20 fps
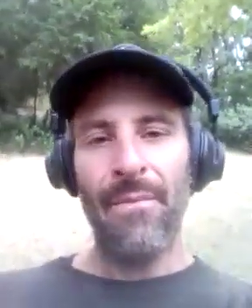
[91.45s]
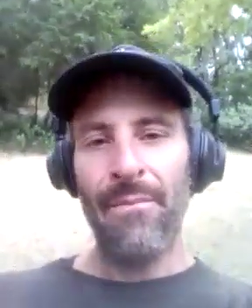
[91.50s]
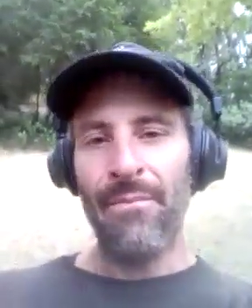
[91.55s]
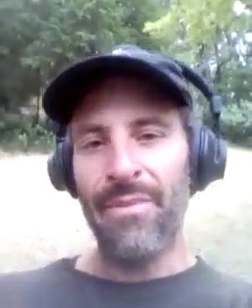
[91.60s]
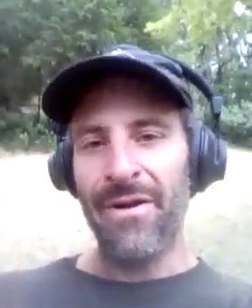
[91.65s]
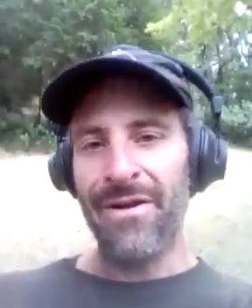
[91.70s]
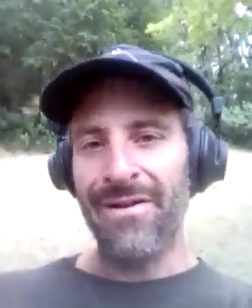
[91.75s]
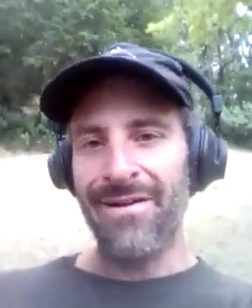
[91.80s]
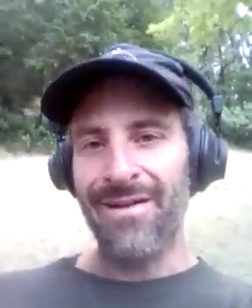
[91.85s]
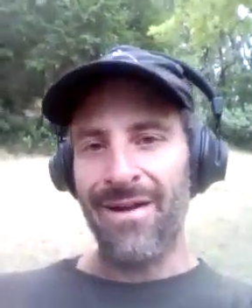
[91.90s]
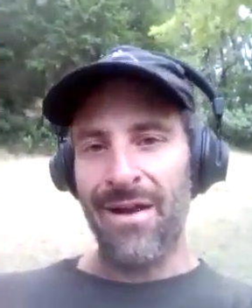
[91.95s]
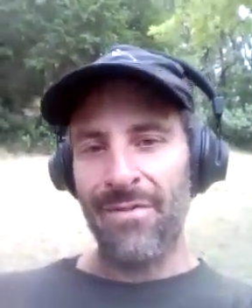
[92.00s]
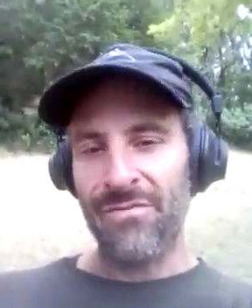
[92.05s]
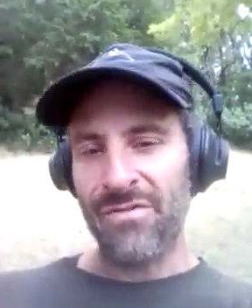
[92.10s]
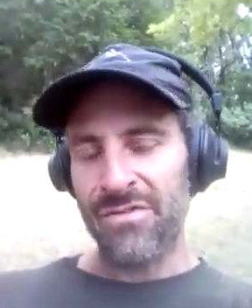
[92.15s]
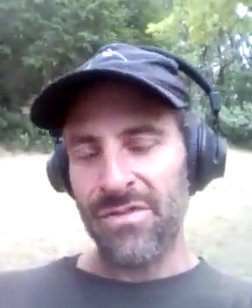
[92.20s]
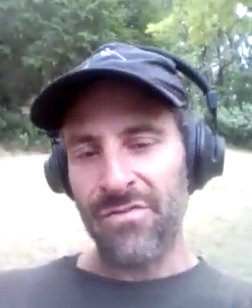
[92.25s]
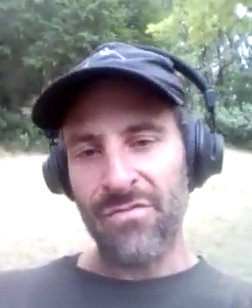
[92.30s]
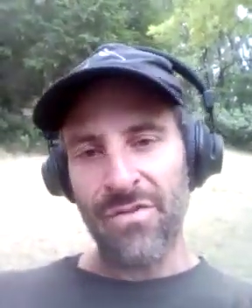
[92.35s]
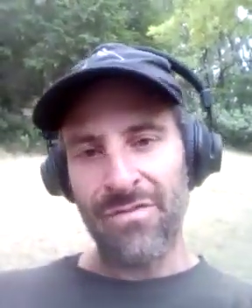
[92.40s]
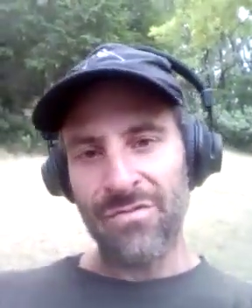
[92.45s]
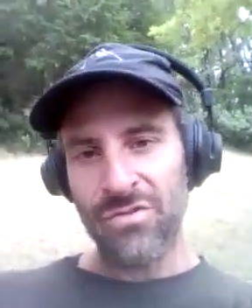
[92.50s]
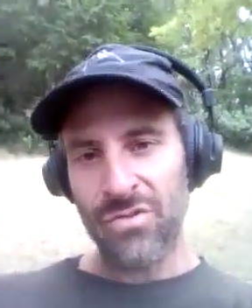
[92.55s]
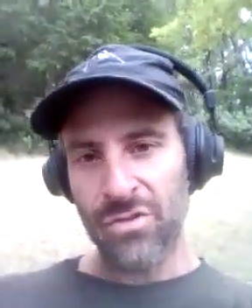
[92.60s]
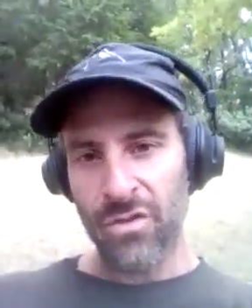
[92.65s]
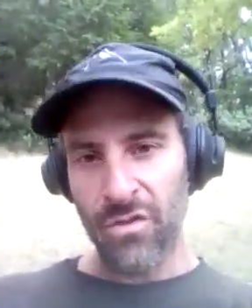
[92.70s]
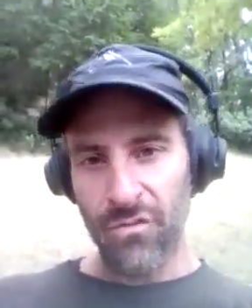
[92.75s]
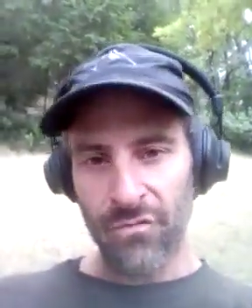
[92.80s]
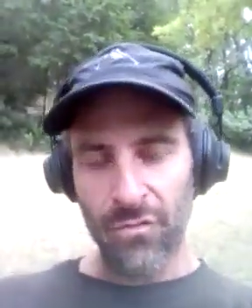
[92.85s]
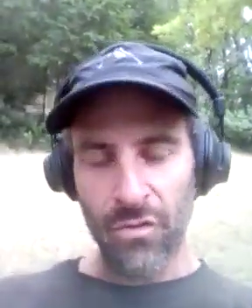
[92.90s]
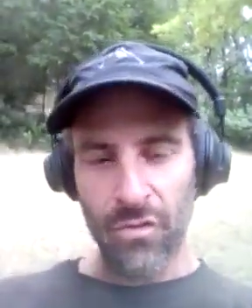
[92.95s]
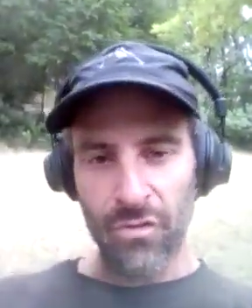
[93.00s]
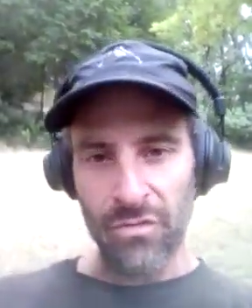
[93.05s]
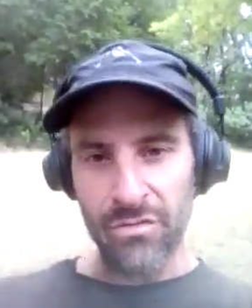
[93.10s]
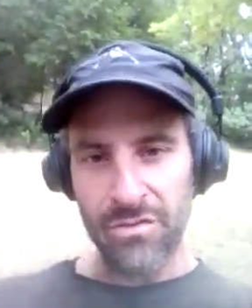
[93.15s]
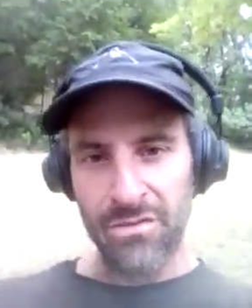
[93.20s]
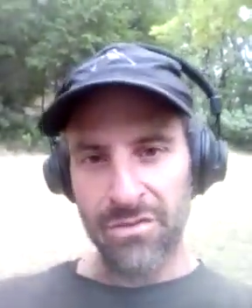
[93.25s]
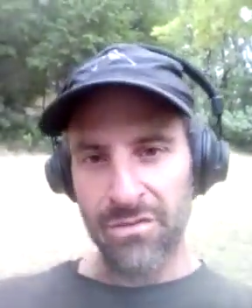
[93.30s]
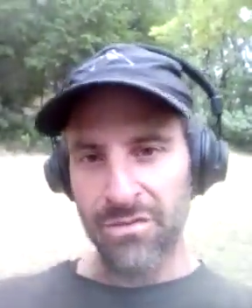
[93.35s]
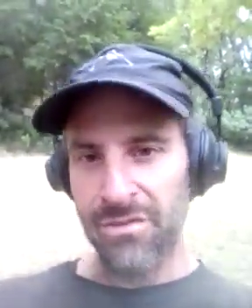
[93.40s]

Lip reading: But obviously, if you have 0 volts,